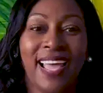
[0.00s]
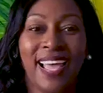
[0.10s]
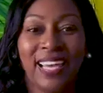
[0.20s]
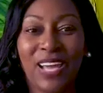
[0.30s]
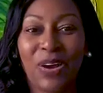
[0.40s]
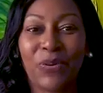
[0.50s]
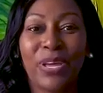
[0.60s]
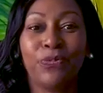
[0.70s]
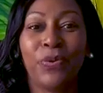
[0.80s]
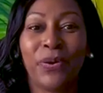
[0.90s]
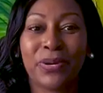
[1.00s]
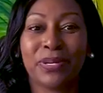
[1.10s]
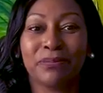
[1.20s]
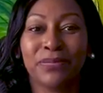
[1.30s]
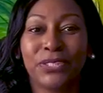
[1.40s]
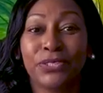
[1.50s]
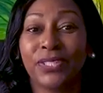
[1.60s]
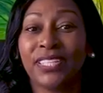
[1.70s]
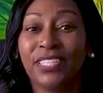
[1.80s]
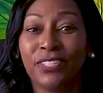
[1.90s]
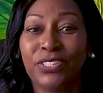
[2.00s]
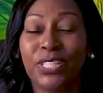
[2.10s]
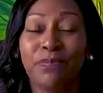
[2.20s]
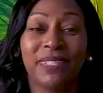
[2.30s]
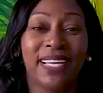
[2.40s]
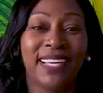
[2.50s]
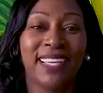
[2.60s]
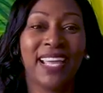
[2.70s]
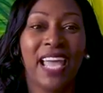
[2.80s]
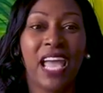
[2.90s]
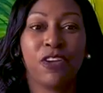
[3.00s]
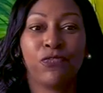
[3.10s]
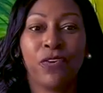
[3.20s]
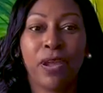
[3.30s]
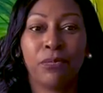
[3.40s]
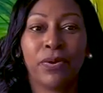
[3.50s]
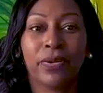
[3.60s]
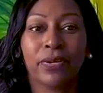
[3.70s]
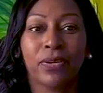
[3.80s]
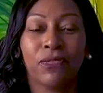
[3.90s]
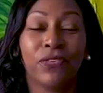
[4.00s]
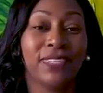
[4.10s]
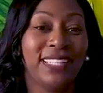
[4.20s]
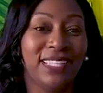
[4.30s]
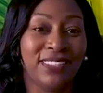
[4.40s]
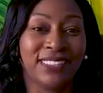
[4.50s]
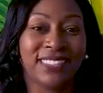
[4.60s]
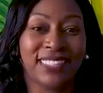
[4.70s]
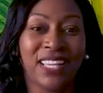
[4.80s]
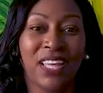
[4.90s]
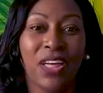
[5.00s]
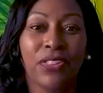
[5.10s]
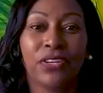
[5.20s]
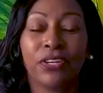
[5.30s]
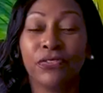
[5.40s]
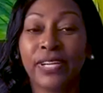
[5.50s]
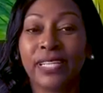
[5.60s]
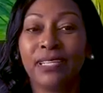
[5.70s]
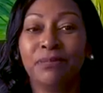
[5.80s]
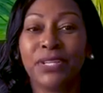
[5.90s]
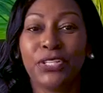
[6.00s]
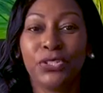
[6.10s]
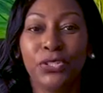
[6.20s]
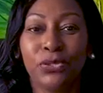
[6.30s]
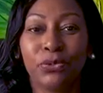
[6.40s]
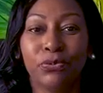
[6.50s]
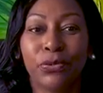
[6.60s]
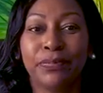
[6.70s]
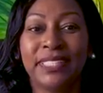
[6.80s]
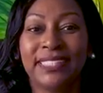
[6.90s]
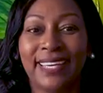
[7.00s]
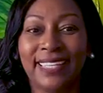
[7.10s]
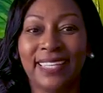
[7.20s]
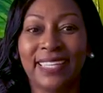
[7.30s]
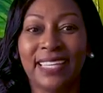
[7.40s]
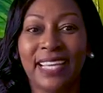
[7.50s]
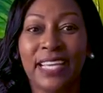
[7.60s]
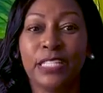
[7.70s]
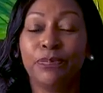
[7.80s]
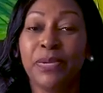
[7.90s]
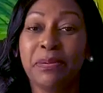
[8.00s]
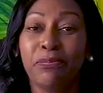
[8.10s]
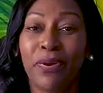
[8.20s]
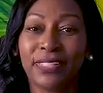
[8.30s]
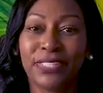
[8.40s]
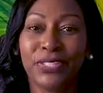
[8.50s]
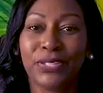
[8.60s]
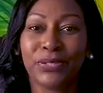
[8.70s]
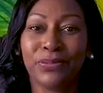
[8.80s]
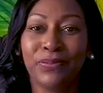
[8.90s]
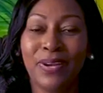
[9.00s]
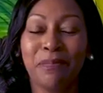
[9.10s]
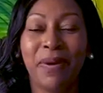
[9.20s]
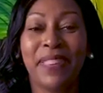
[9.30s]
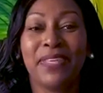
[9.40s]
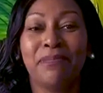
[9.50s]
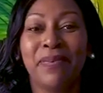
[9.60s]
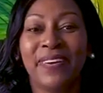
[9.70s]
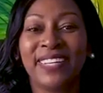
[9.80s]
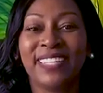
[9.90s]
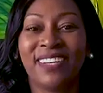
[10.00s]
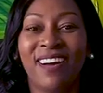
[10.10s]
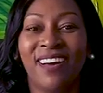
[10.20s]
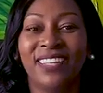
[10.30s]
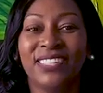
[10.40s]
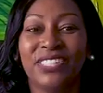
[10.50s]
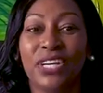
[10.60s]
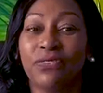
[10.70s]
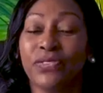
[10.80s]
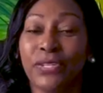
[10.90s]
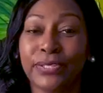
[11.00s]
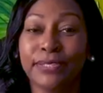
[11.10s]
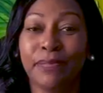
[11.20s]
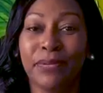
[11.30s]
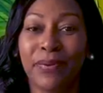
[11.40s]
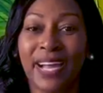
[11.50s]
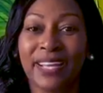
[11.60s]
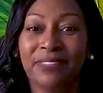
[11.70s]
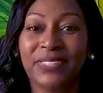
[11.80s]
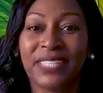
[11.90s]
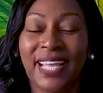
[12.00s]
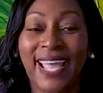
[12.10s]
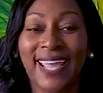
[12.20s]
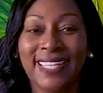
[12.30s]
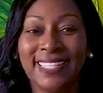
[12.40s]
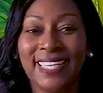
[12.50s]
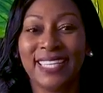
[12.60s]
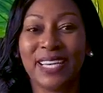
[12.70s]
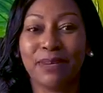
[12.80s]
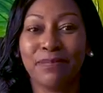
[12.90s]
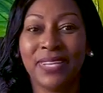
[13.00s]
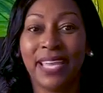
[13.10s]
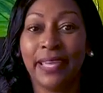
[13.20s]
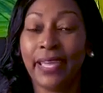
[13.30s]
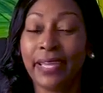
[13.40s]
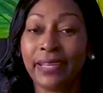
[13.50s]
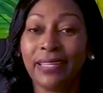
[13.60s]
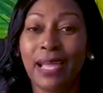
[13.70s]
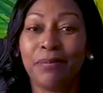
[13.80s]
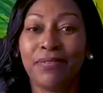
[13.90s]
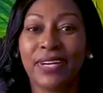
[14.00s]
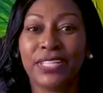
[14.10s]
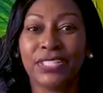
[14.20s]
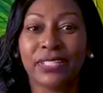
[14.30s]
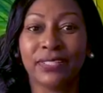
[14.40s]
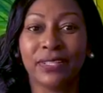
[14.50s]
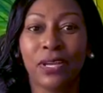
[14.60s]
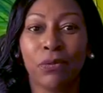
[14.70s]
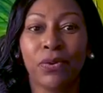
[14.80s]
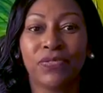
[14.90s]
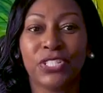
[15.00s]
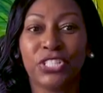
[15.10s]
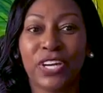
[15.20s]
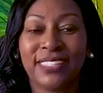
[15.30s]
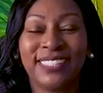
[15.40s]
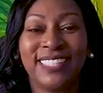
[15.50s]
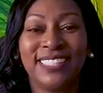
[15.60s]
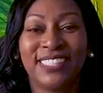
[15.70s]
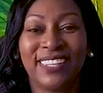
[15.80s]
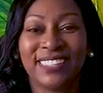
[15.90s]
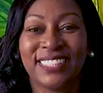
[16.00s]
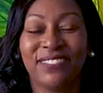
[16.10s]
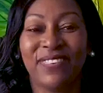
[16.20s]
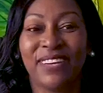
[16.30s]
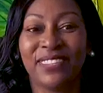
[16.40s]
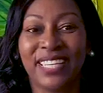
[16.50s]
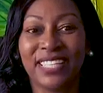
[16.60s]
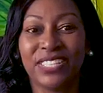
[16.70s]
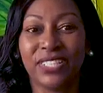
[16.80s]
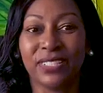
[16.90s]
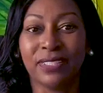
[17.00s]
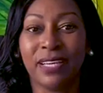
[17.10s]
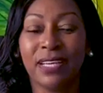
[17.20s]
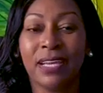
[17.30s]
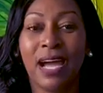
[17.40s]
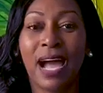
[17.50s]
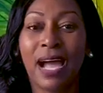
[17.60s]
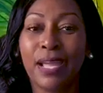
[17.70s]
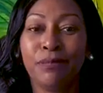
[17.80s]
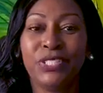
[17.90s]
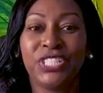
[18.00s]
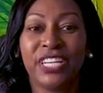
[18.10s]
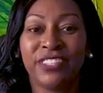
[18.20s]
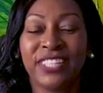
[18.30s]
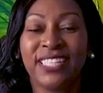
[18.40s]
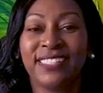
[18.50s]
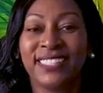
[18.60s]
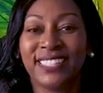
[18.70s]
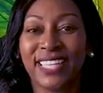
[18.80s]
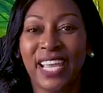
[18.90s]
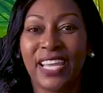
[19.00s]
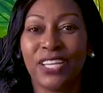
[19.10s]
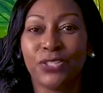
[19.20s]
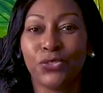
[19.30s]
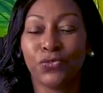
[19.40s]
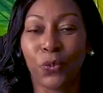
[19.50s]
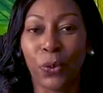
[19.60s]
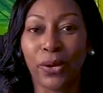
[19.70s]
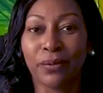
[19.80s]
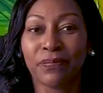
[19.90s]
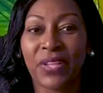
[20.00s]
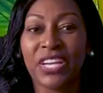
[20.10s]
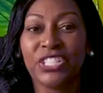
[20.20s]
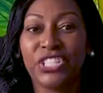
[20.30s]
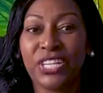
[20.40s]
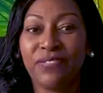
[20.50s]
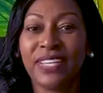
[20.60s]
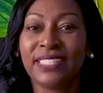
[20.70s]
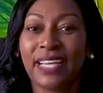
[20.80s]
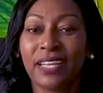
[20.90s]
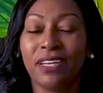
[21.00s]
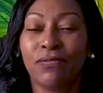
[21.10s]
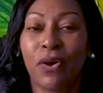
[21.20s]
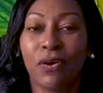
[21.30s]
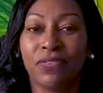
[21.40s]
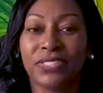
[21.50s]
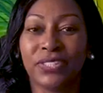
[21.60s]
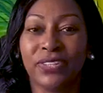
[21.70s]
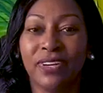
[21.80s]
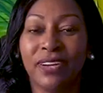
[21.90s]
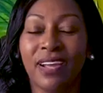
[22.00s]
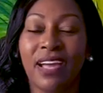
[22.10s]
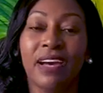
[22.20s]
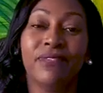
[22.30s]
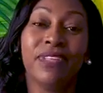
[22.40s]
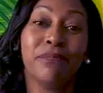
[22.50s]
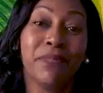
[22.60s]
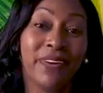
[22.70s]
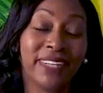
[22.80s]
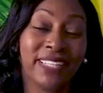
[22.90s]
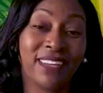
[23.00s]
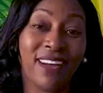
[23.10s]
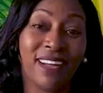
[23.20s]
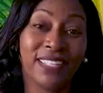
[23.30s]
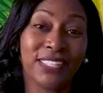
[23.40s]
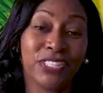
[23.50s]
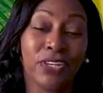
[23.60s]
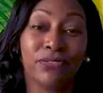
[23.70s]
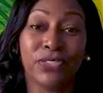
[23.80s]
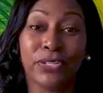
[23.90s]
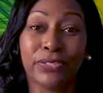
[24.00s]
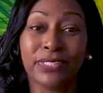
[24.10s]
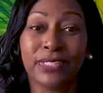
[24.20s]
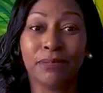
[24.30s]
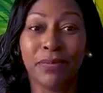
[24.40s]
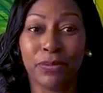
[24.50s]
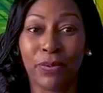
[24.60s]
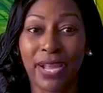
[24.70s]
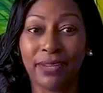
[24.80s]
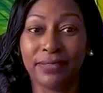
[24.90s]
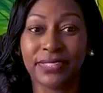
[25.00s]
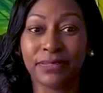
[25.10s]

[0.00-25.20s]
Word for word: Hello and welcome to the Leadership Link, a framework for leaders. The curriculum that you will be studying is being brought to you by the American College of Nurse Midwives, ACNM, in collaboration with the Johnson & Johnson Foundation. I'm Sherry Sase Tufor, Chief Executive Officer of the American College of Nurse Midwives.